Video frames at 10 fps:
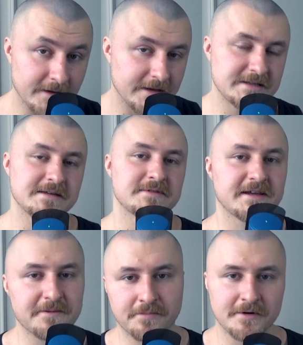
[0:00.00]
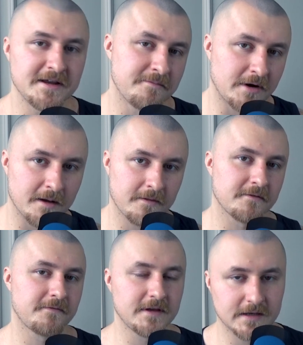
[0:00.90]
It seems like a pretty
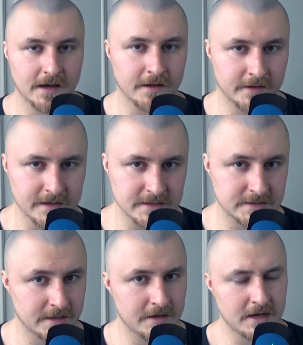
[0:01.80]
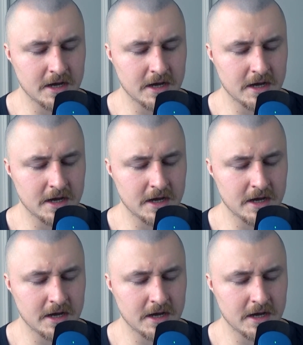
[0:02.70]
popular thing nowadays,